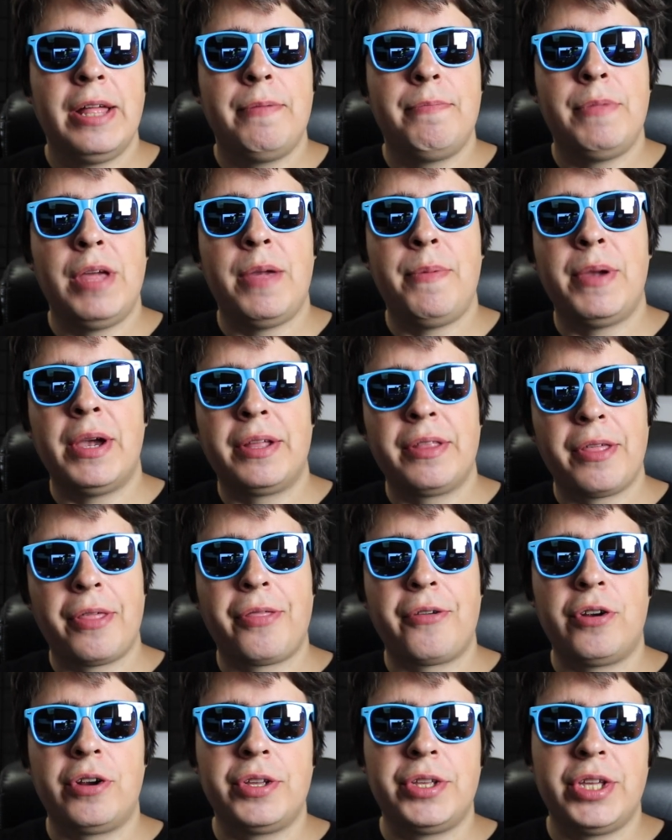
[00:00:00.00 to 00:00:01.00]
Maybe on the
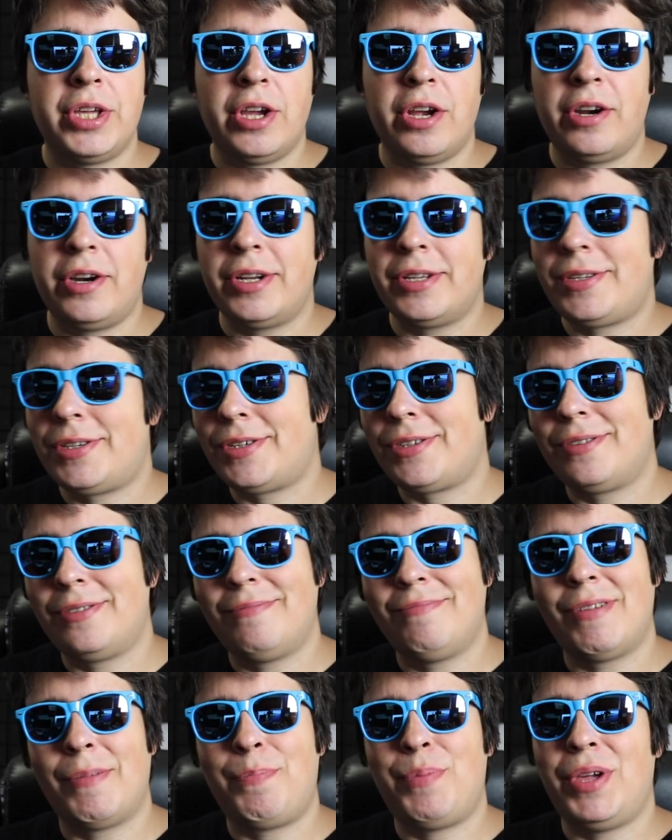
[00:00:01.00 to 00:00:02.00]
third year, it's
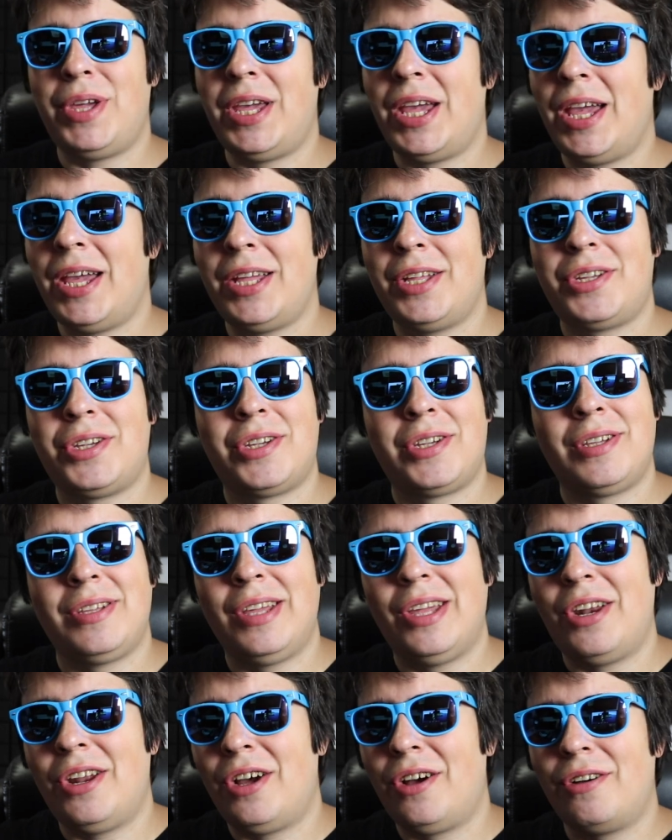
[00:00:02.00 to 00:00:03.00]
the pH,
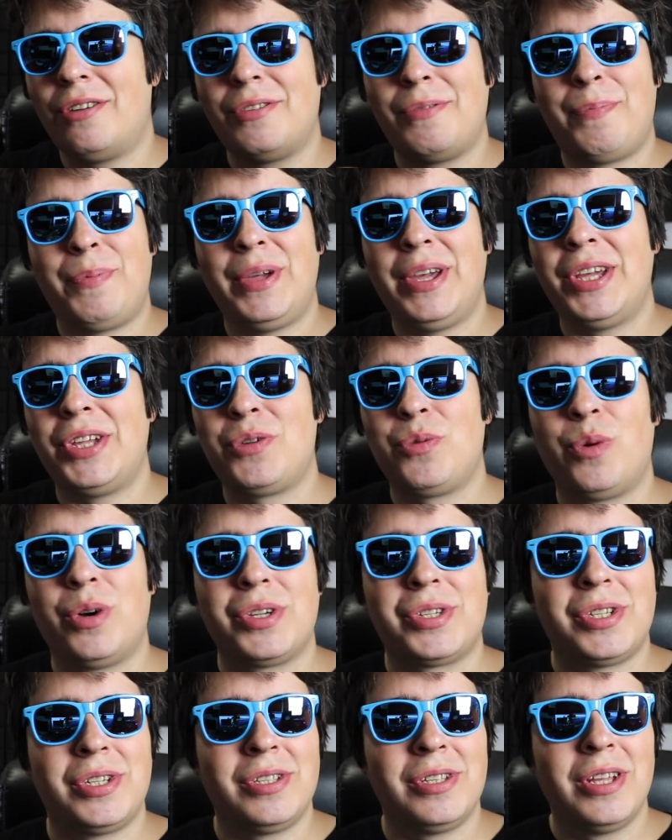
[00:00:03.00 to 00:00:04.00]
you know, the pH
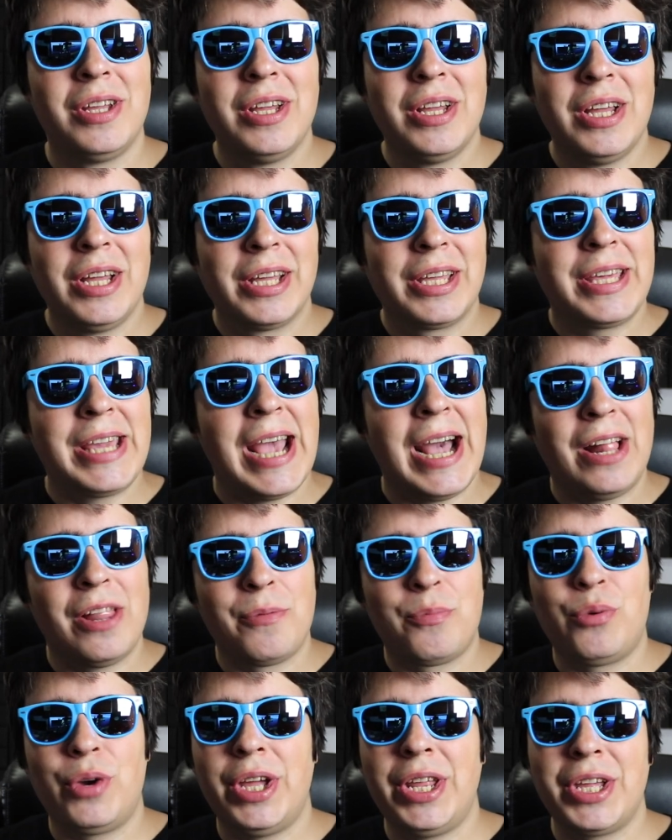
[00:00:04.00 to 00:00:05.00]
wasn't
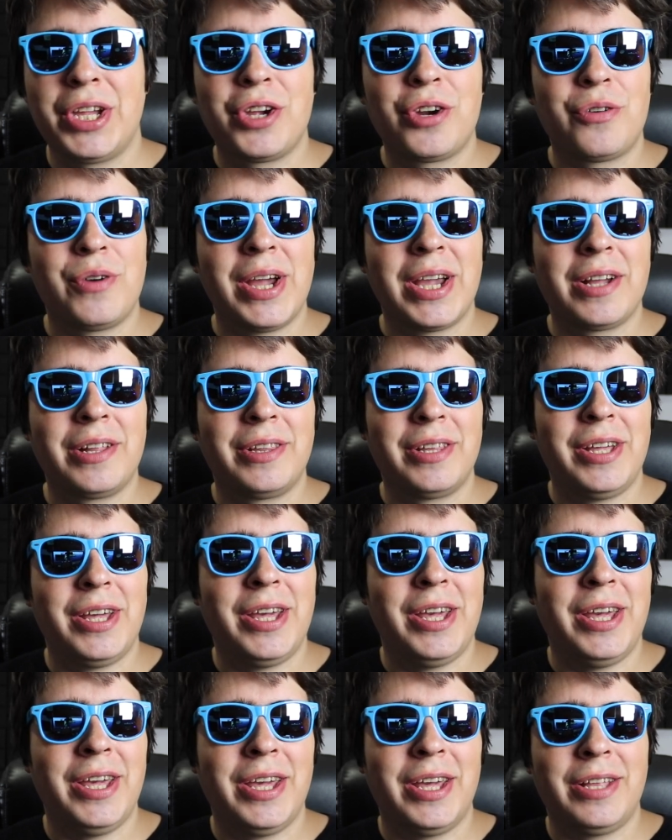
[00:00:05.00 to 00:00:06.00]
calibrating
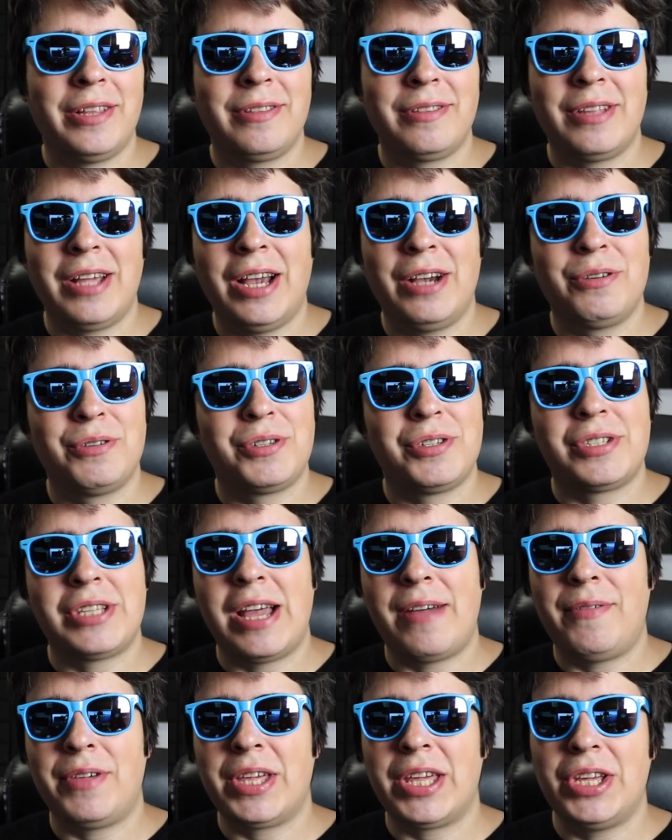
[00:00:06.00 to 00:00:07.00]
correctly and I was just
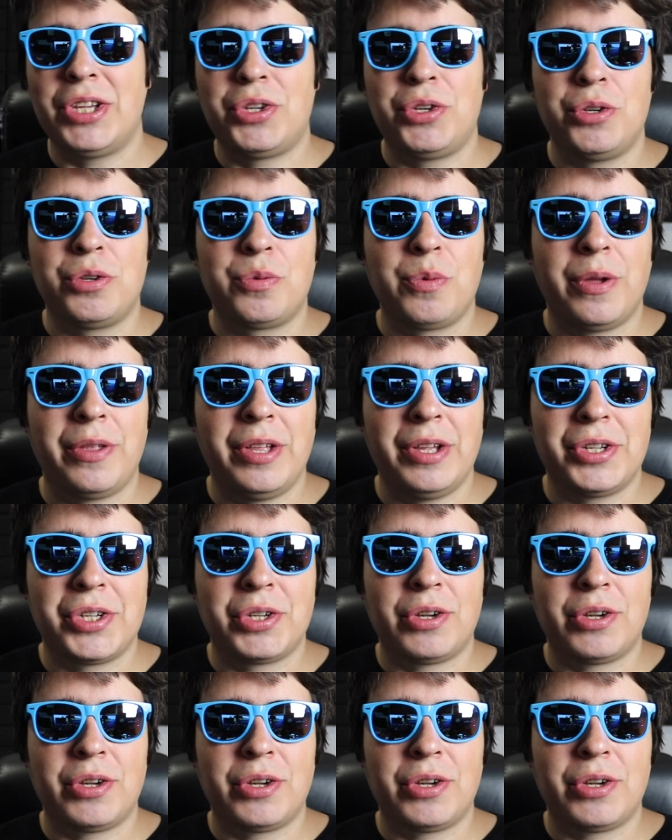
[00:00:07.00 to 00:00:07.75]
having issues with it.